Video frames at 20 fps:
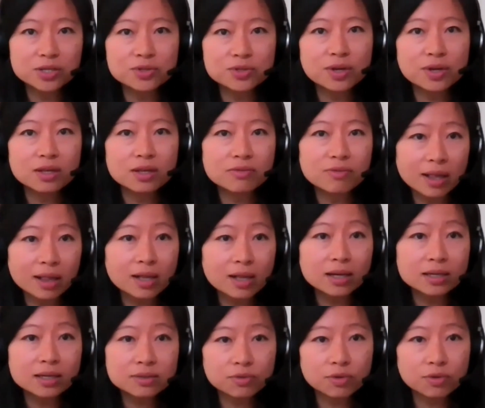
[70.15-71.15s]
doing the right
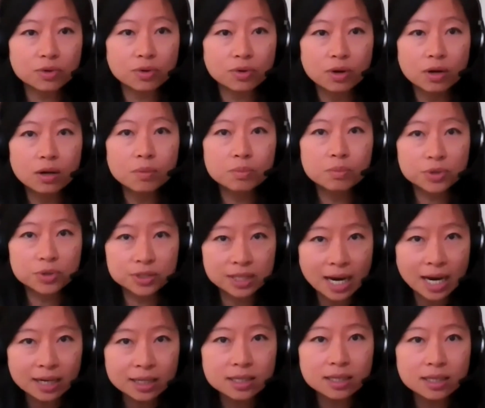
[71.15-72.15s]
things for
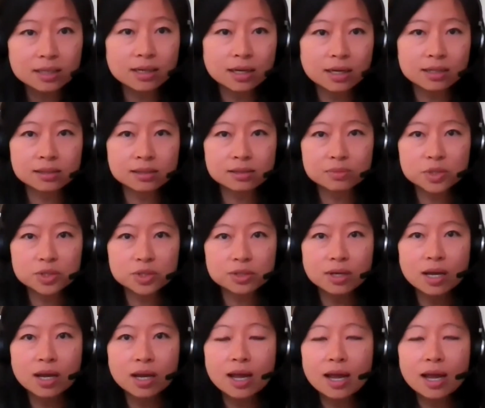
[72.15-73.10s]
protecting the customers,